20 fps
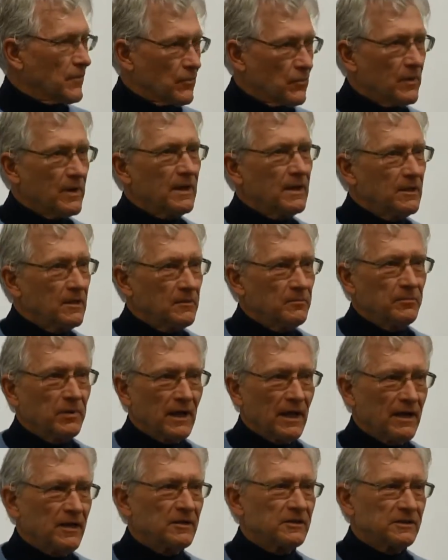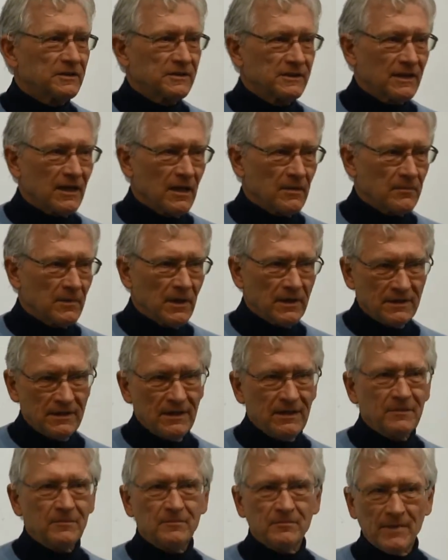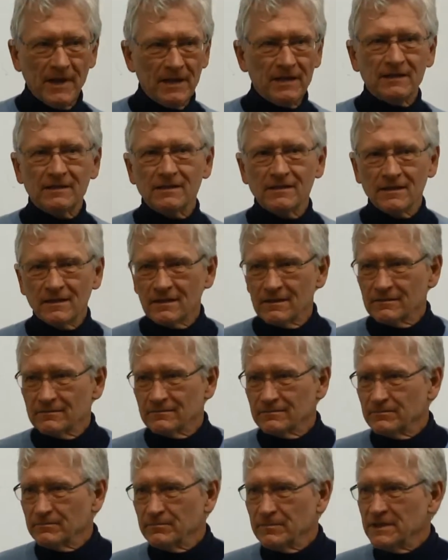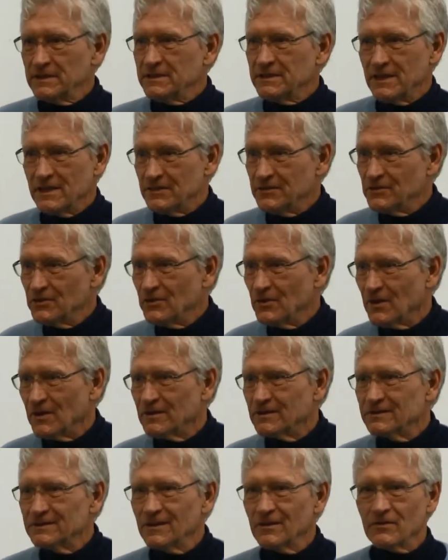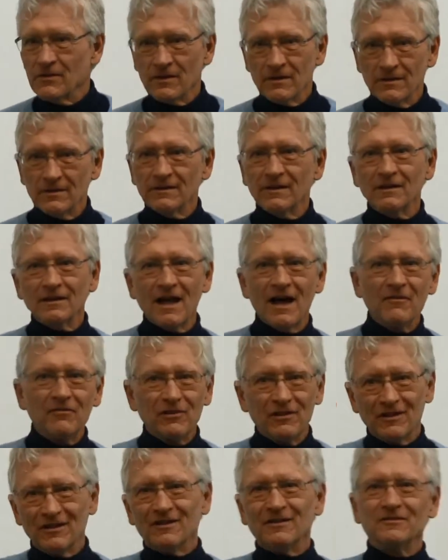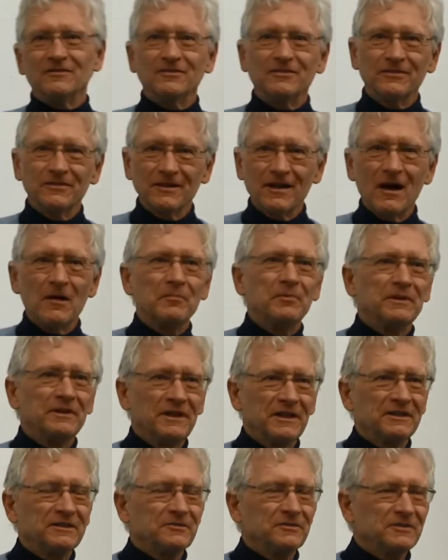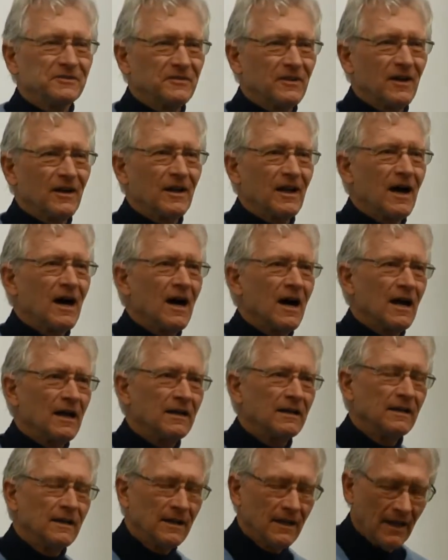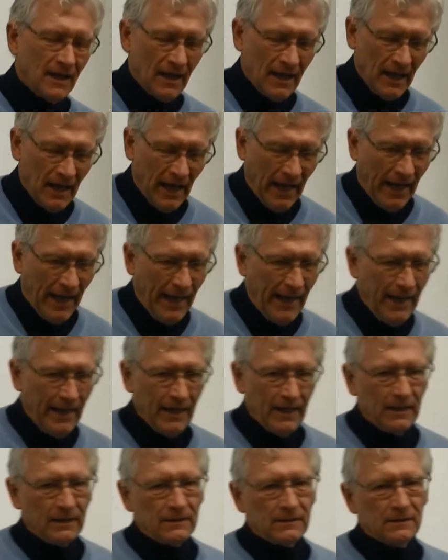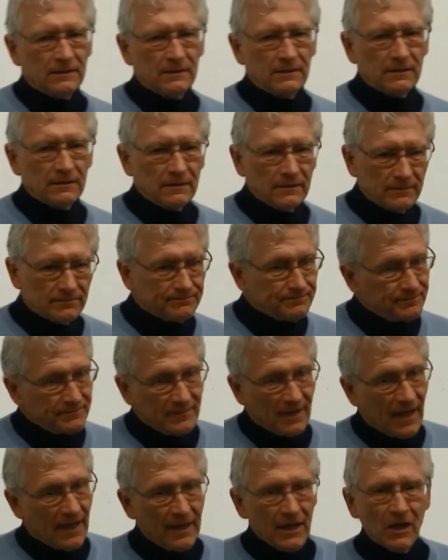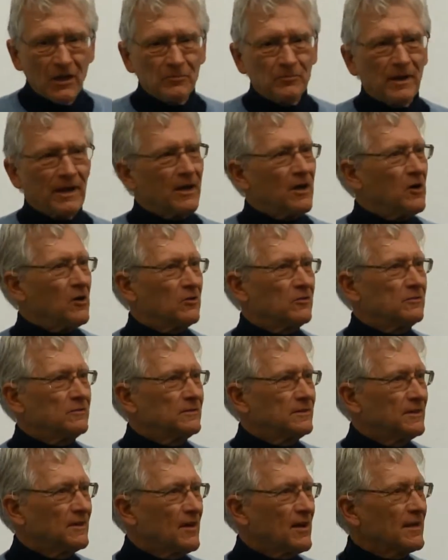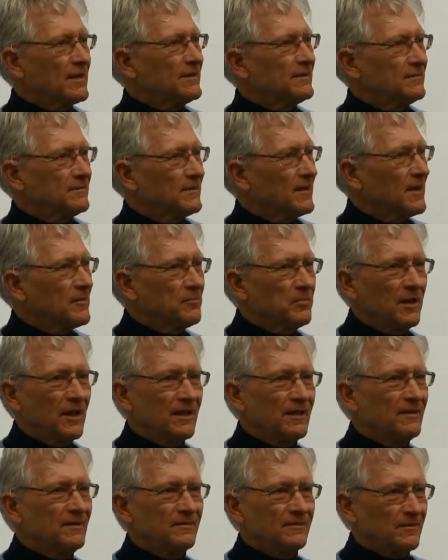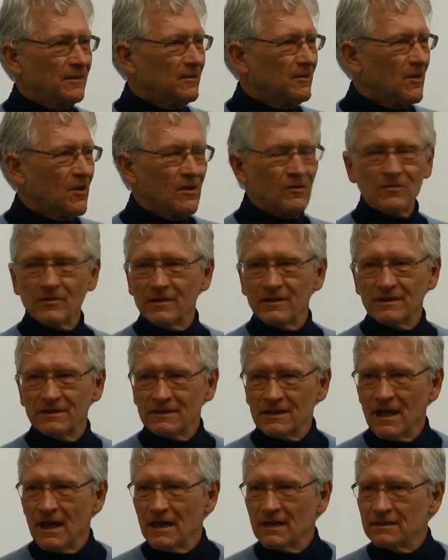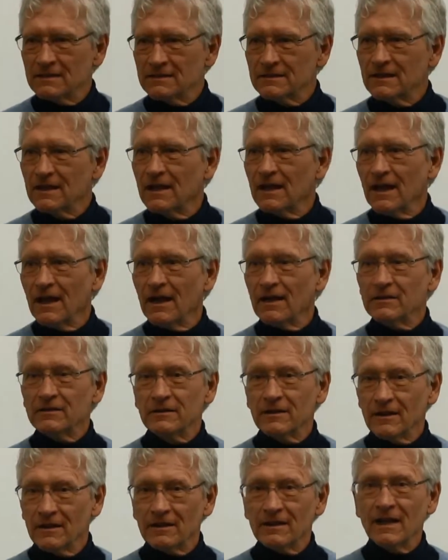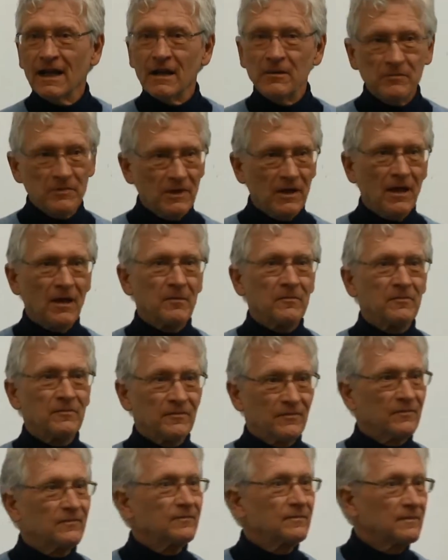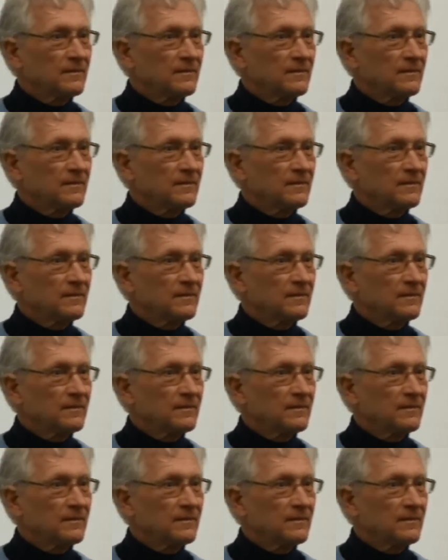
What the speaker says: 3 players on my team made it to the PGA Tour, so the level of competition was very high, and I held my own. You know, I played along with these guys until it came time